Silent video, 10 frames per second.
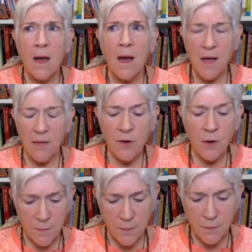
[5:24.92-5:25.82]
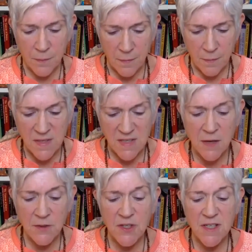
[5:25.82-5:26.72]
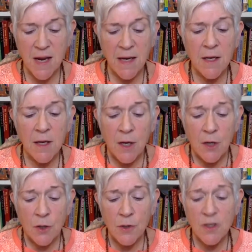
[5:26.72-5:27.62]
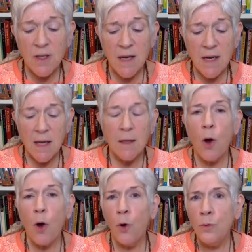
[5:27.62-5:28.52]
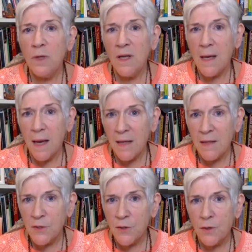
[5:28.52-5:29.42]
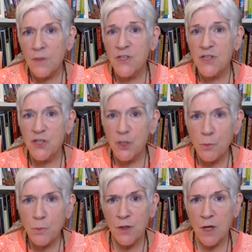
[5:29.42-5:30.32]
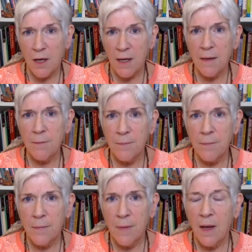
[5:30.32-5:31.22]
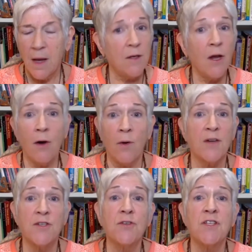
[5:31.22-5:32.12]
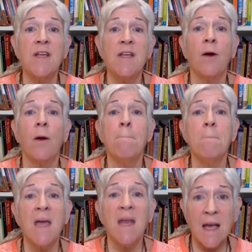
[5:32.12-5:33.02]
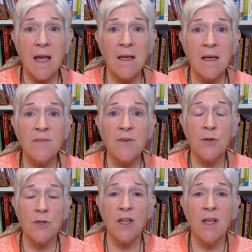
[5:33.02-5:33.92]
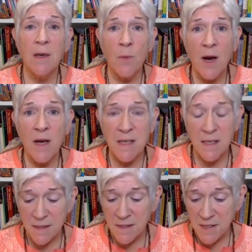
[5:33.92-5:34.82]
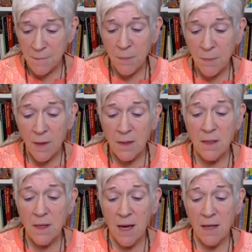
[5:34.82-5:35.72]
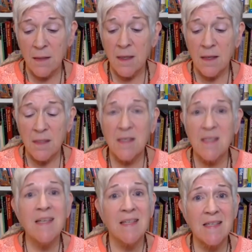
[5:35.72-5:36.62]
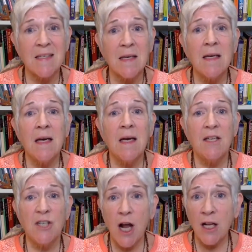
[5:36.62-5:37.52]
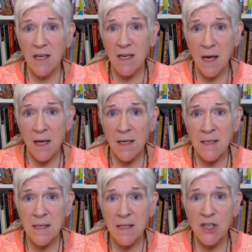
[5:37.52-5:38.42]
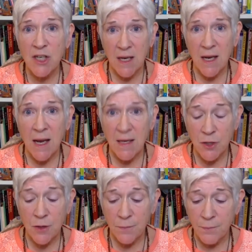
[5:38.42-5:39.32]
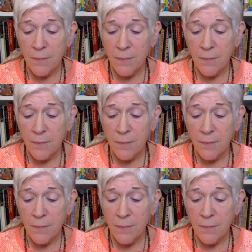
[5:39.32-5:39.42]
Another misunderstanding, Kundalini can only enter Sushumna Nadi. No, as you'll see, there are many kinds of Kundalini risings and six Shakti Nadis that she can enter,